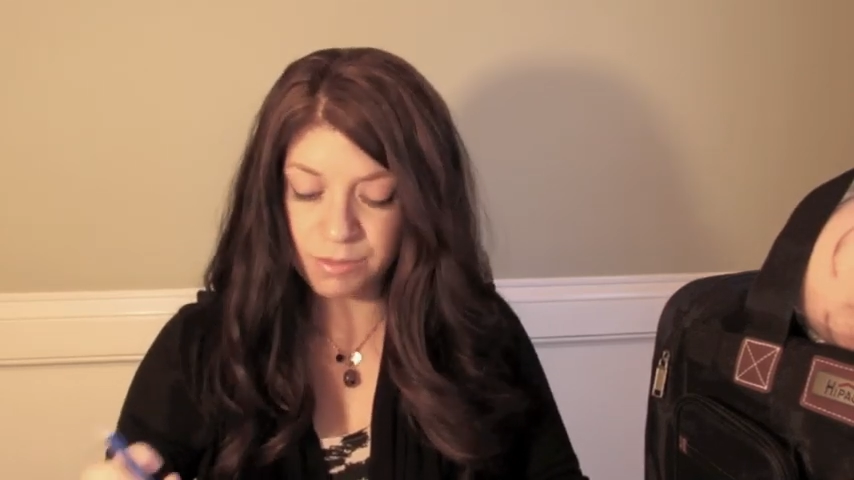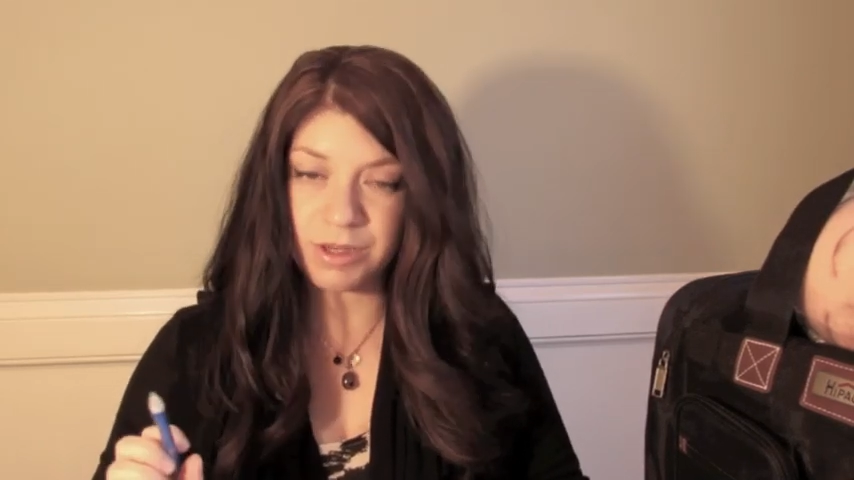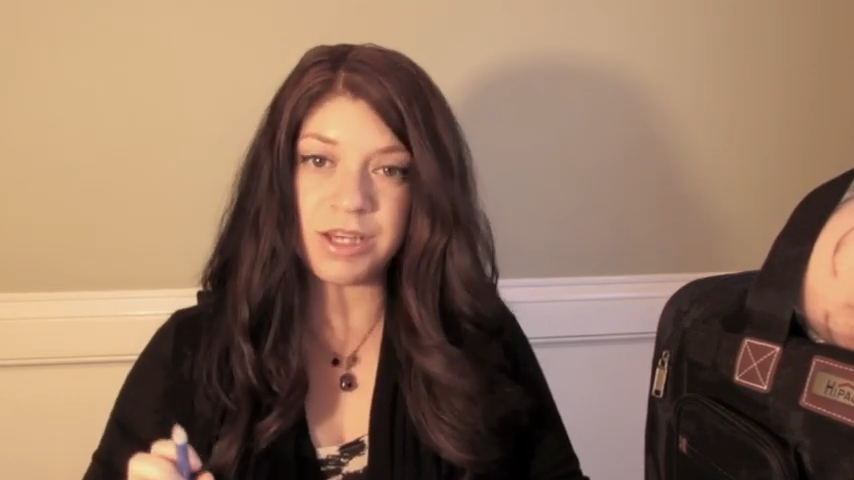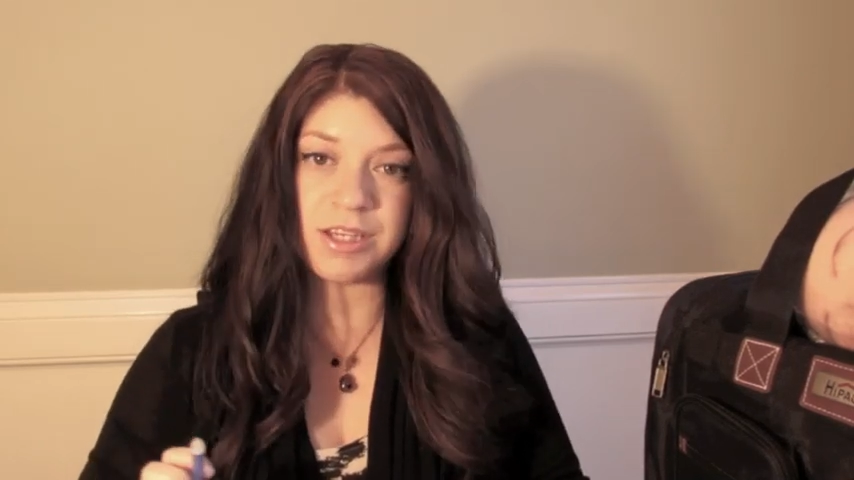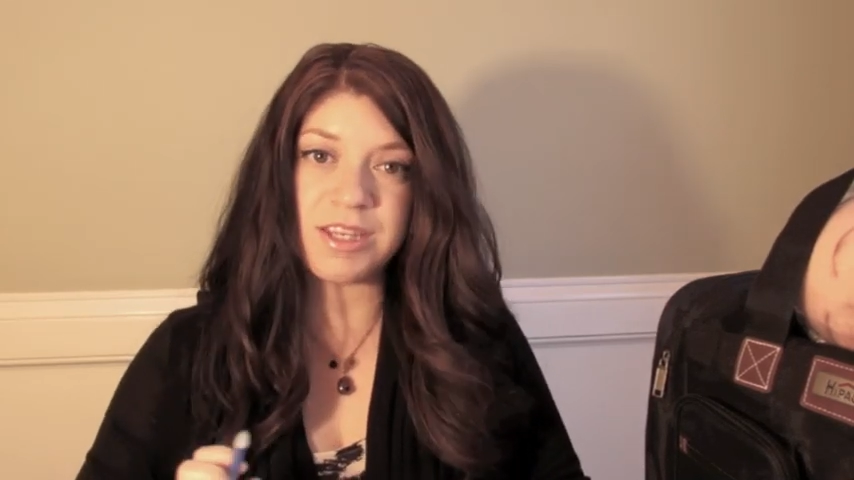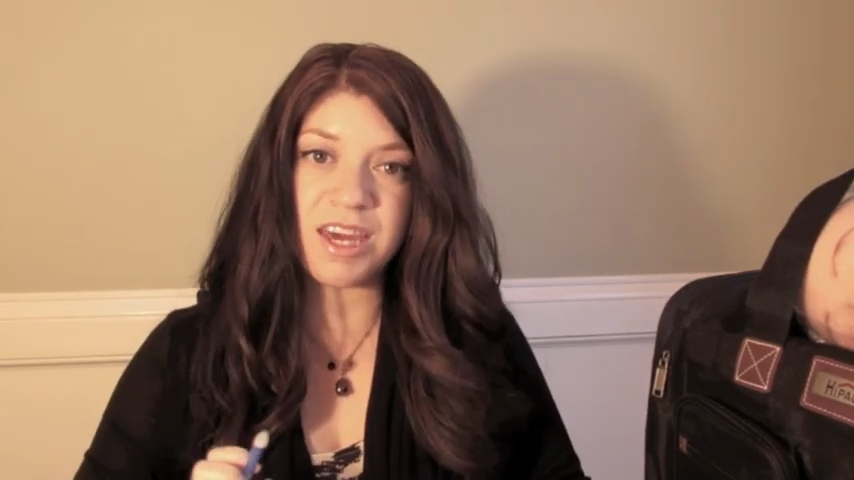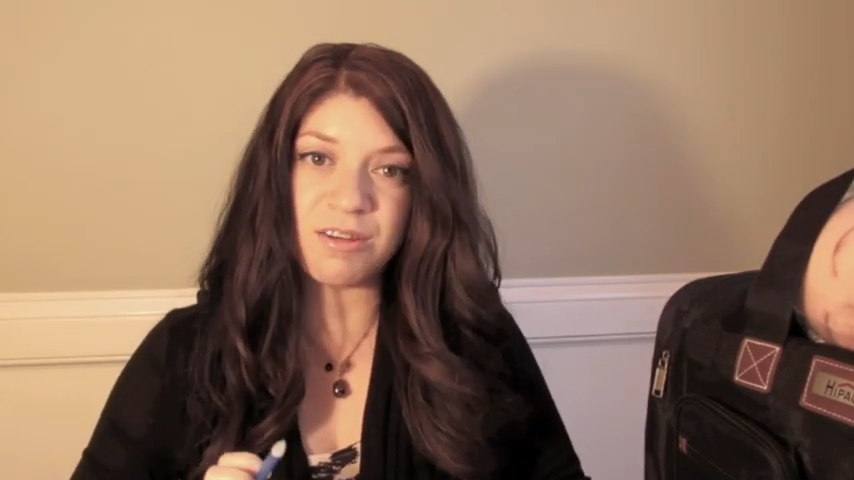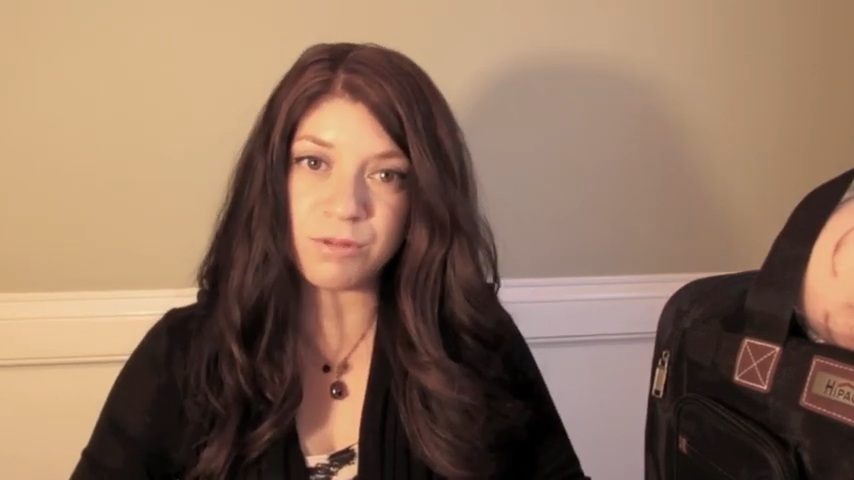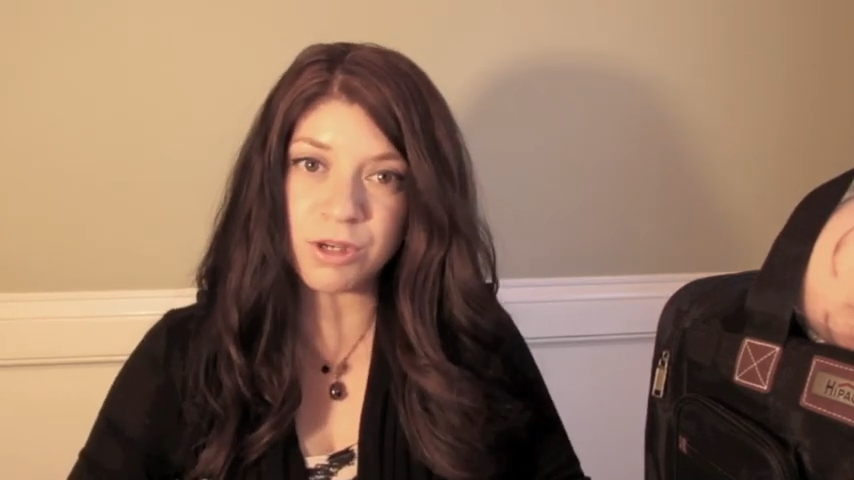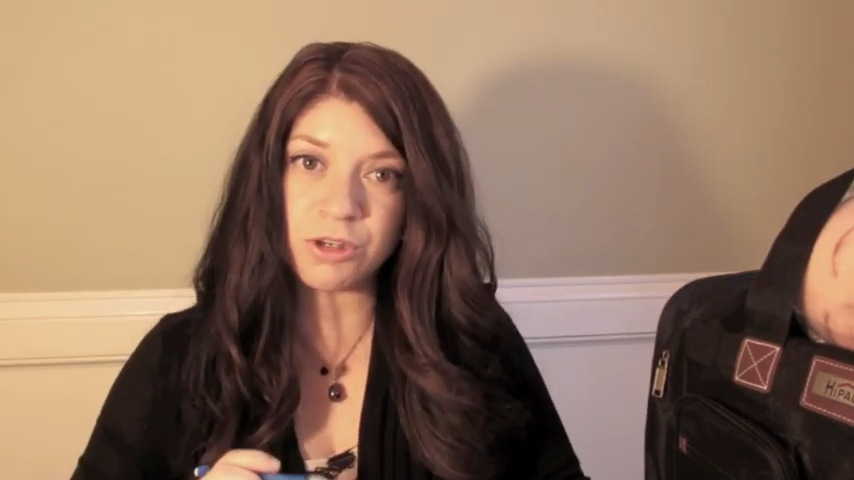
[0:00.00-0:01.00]
because they
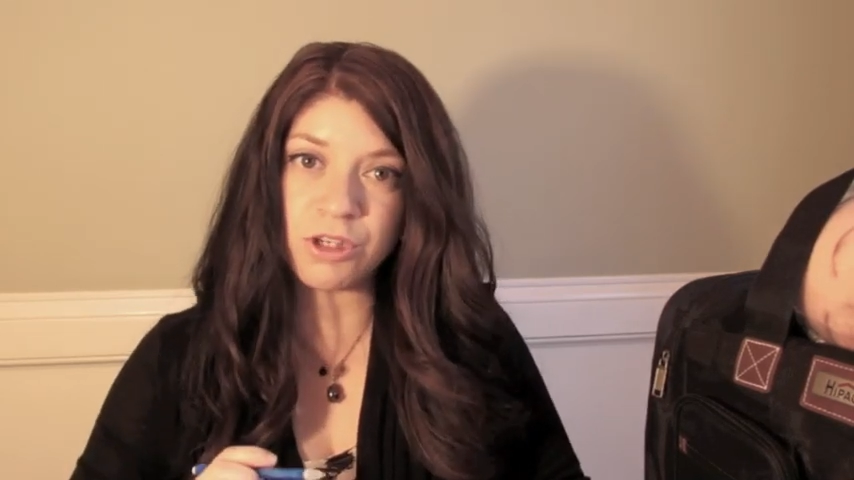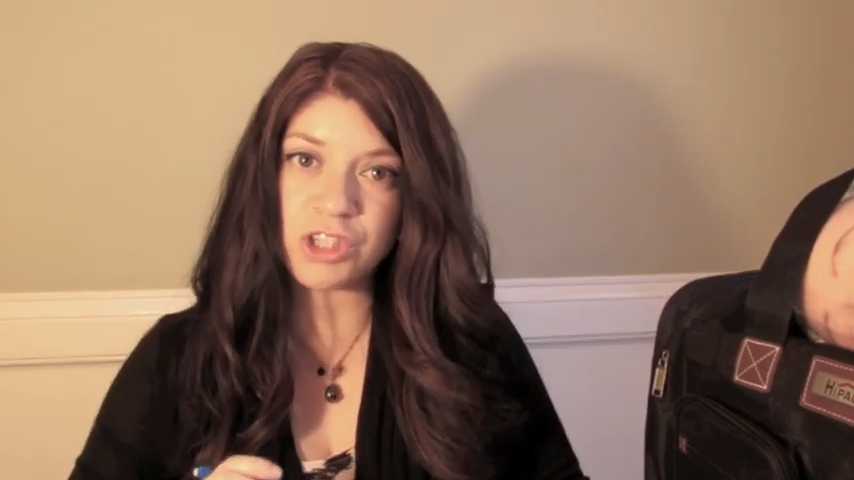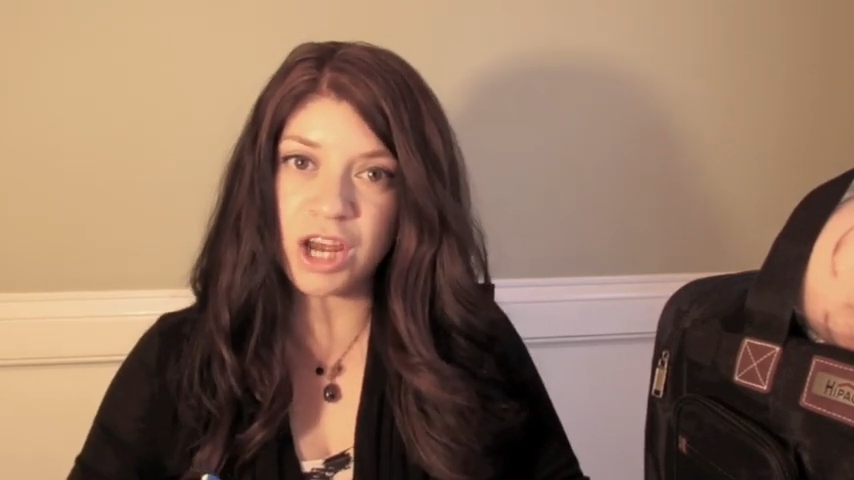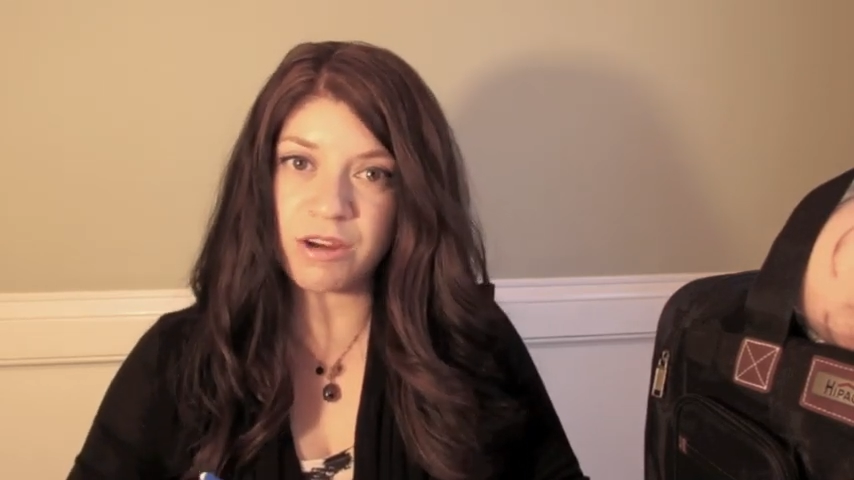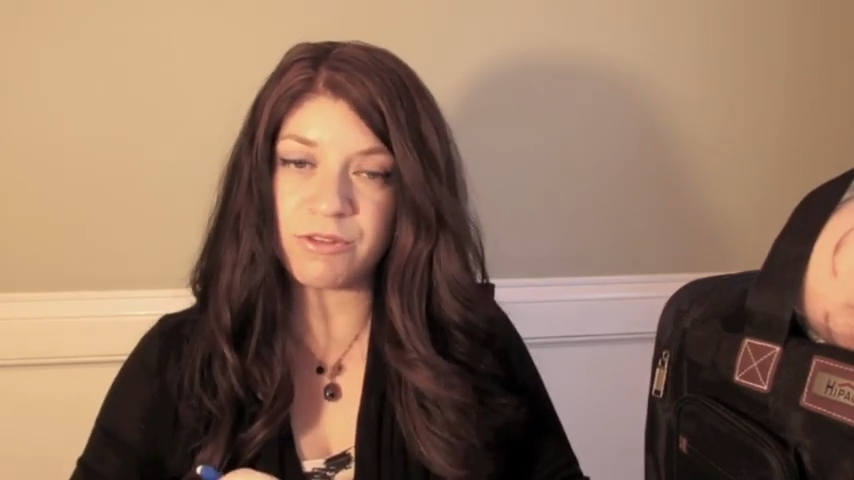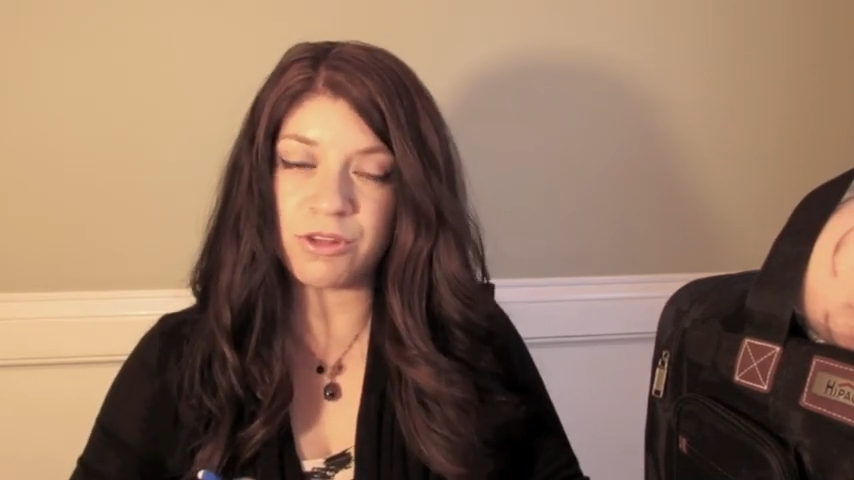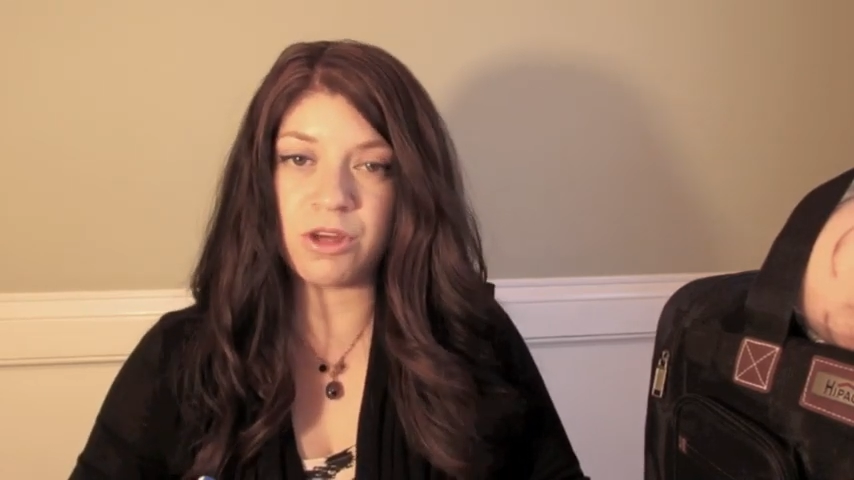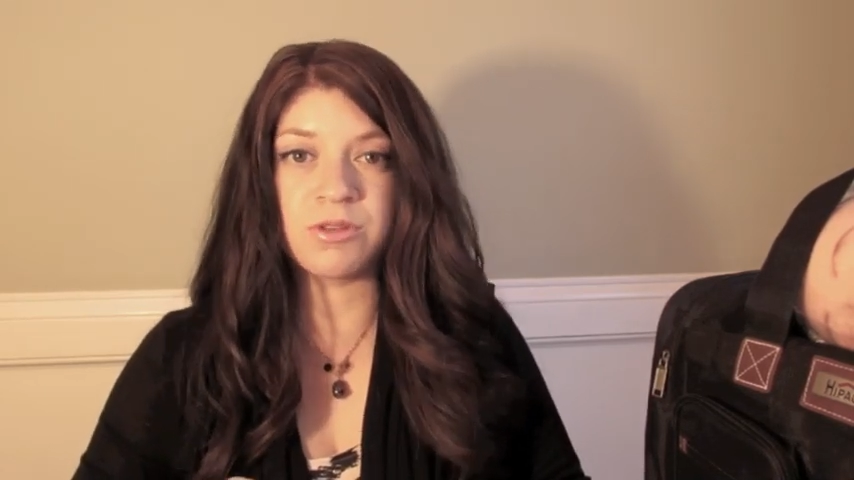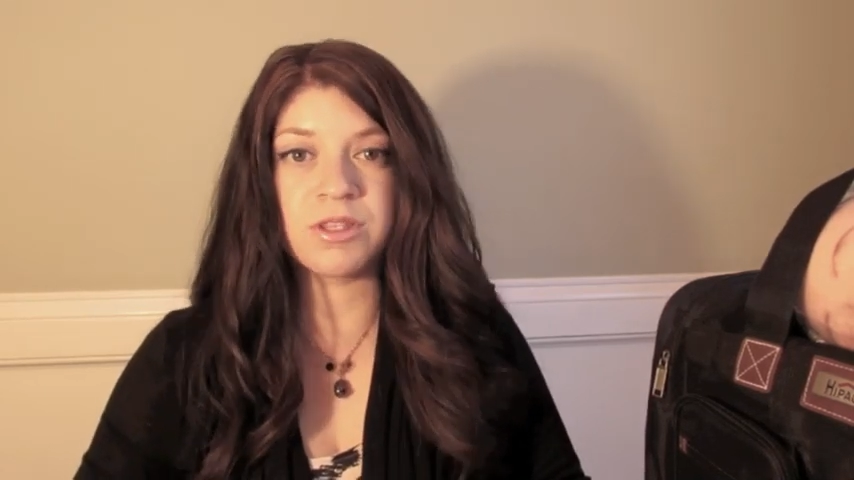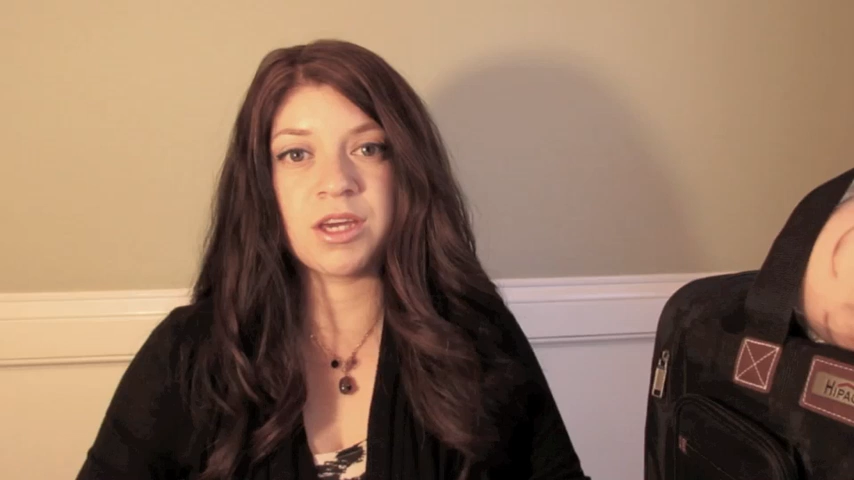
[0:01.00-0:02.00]
will check for
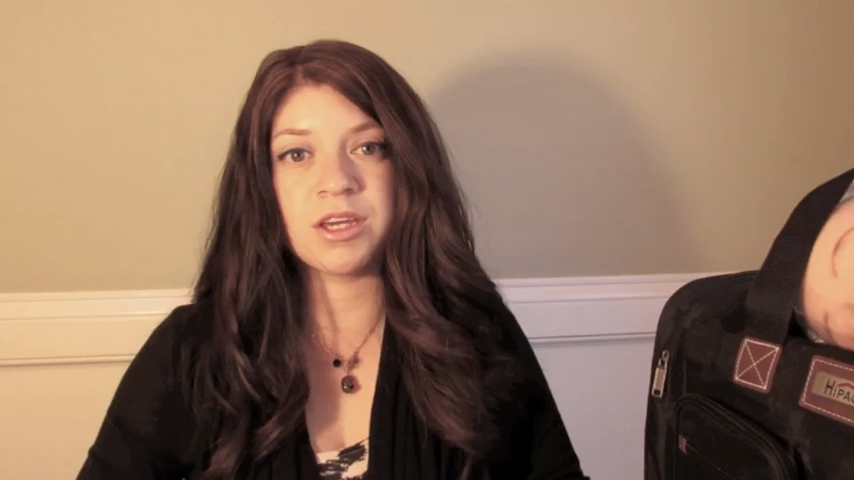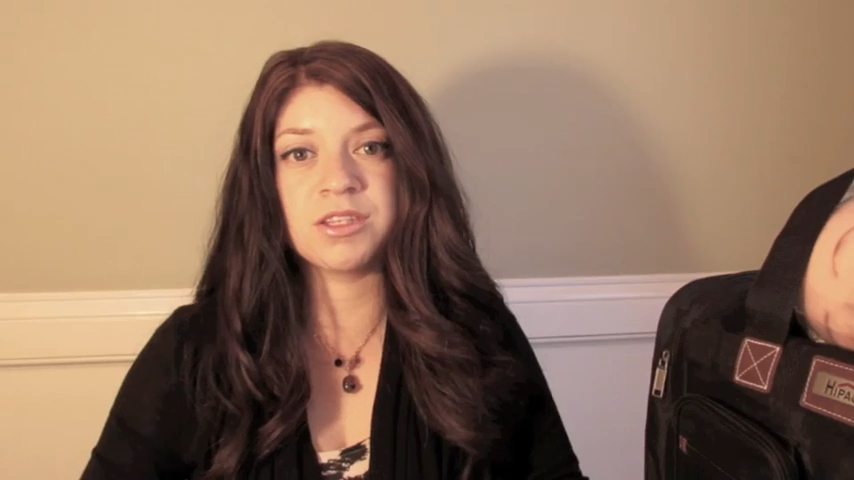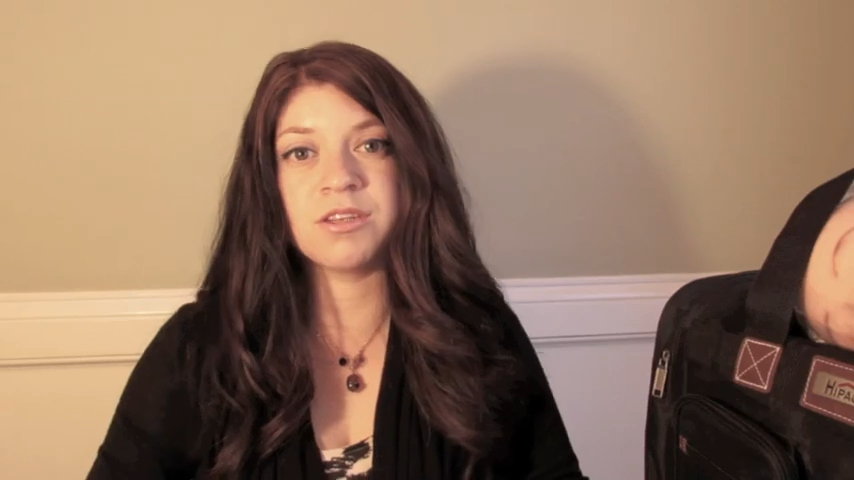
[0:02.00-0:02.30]
those things.